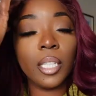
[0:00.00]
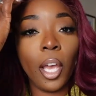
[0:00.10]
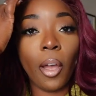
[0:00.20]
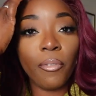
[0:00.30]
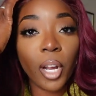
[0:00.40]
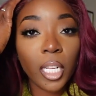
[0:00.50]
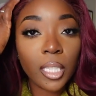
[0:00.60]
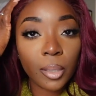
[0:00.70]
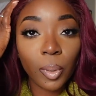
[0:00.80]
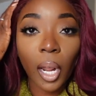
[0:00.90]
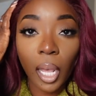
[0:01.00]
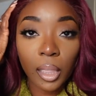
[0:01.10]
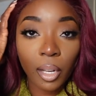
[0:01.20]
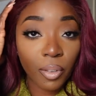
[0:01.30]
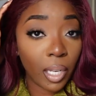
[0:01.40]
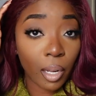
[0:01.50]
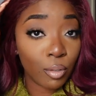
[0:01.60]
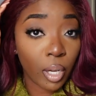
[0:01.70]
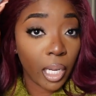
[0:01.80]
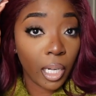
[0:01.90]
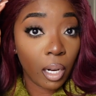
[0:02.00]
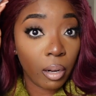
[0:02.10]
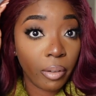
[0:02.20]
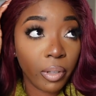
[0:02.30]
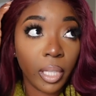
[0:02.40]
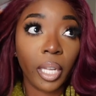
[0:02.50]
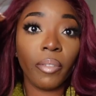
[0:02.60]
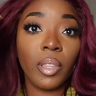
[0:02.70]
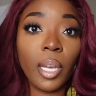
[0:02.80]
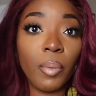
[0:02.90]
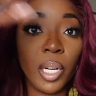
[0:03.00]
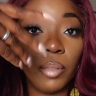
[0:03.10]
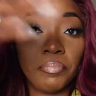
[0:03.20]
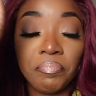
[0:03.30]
At first, when I got there, I felt like I was striking out on everything. Everything I wanted,